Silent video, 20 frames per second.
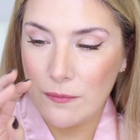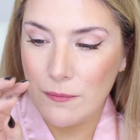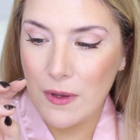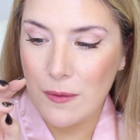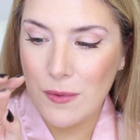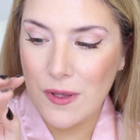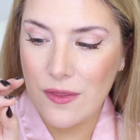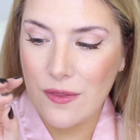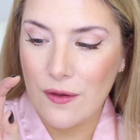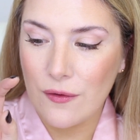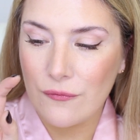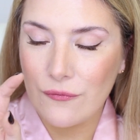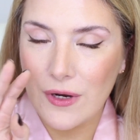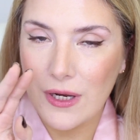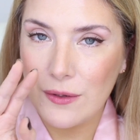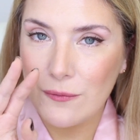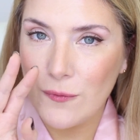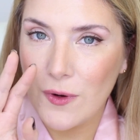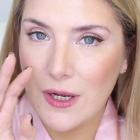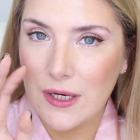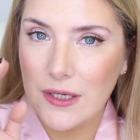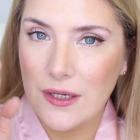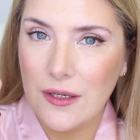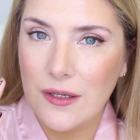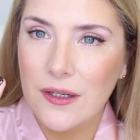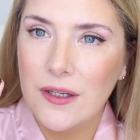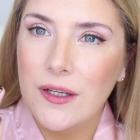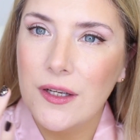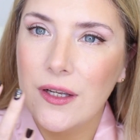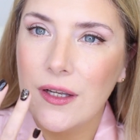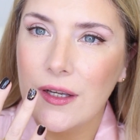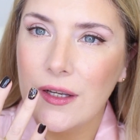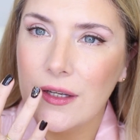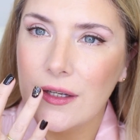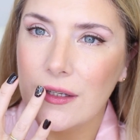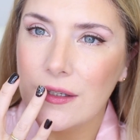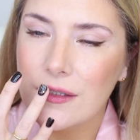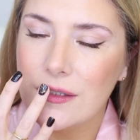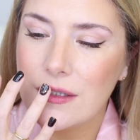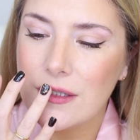maybe the ring one,
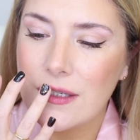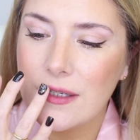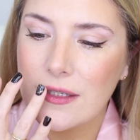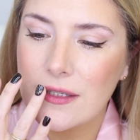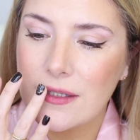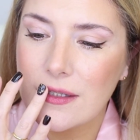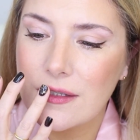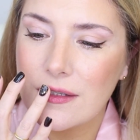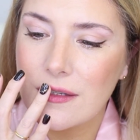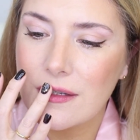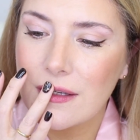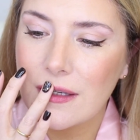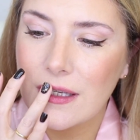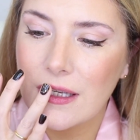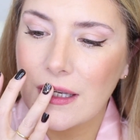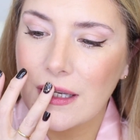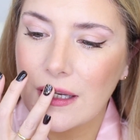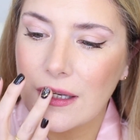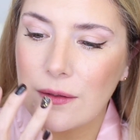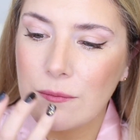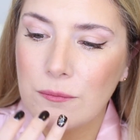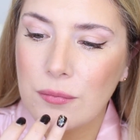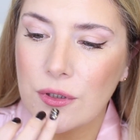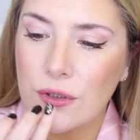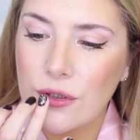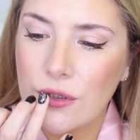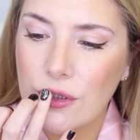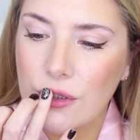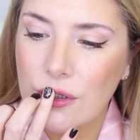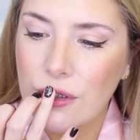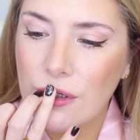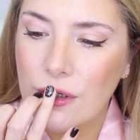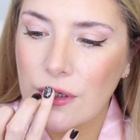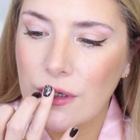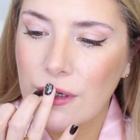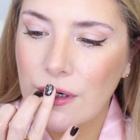just blur